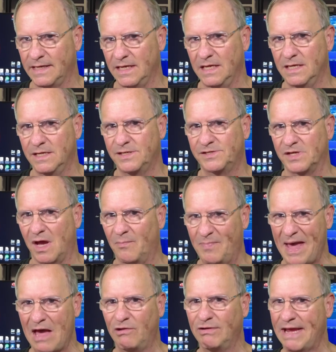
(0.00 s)
is
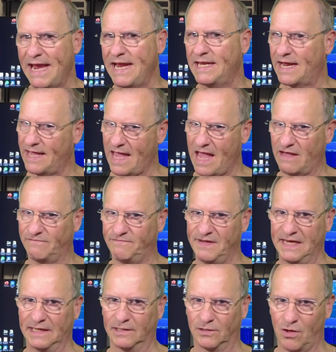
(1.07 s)
about 8.5
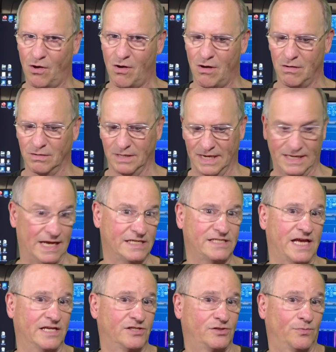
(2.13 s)
feet long, and
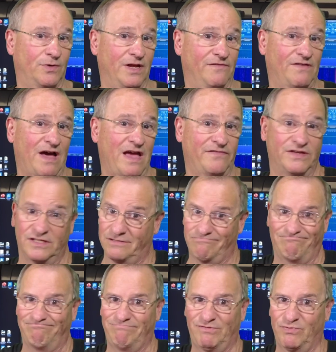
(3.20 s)
SS25 is
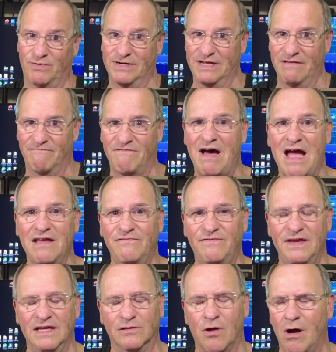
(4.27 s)
25
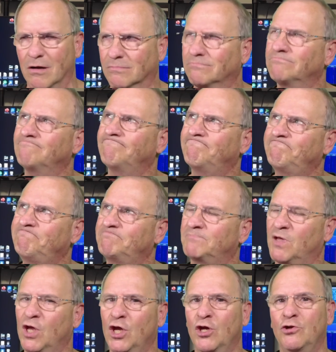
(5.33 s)
feet long.
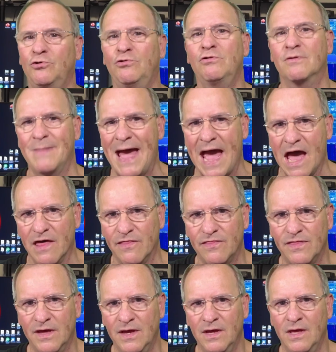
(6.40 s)
Do the
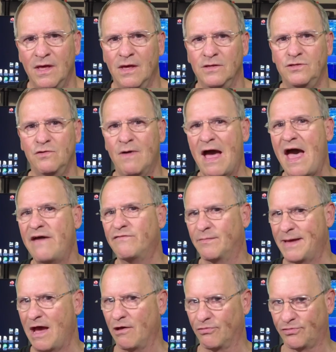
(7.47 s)
math. You have
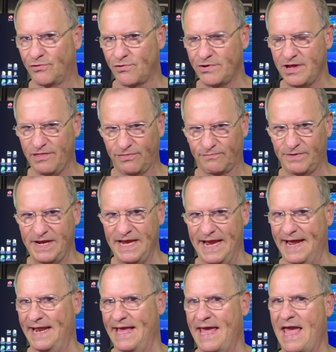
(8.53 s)
about
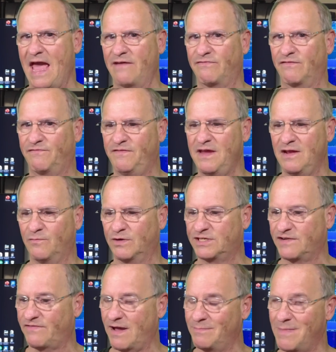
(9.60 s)
33.5 feet, which if I'm